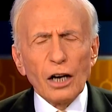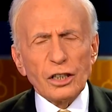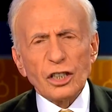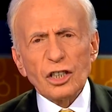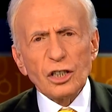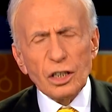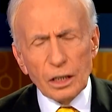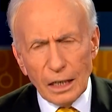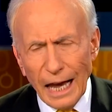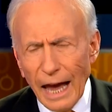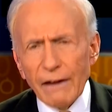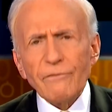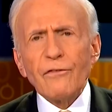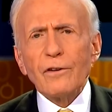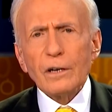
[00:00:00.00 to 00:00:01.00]
are,
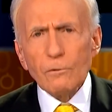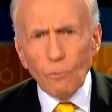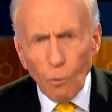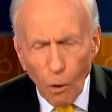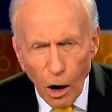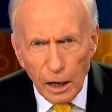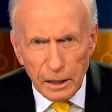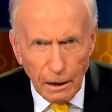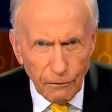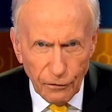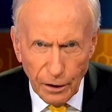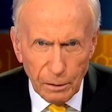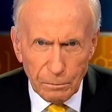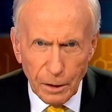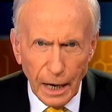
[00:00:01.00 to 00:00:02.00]
every one
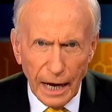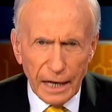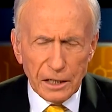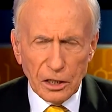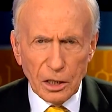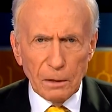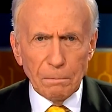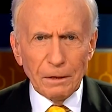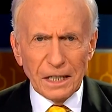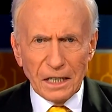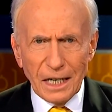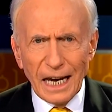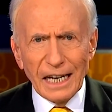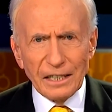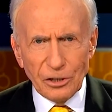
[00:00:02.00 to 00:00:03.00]
of them has the
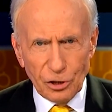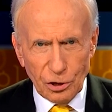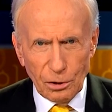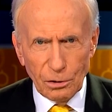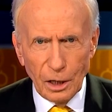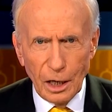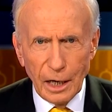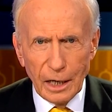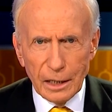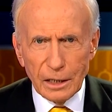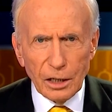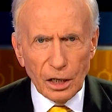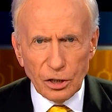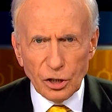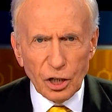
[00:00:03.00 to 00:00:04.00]
potential
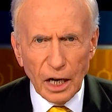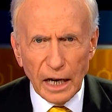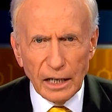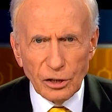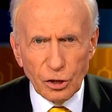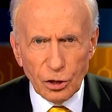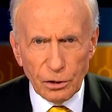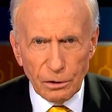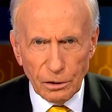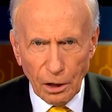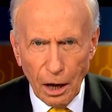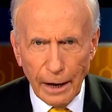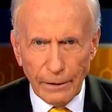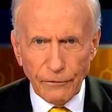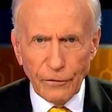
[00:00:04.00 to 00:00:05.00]
to change
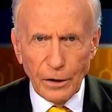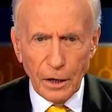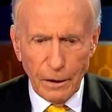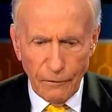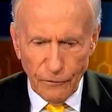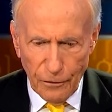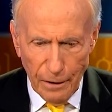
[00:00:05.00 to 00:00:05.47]
your life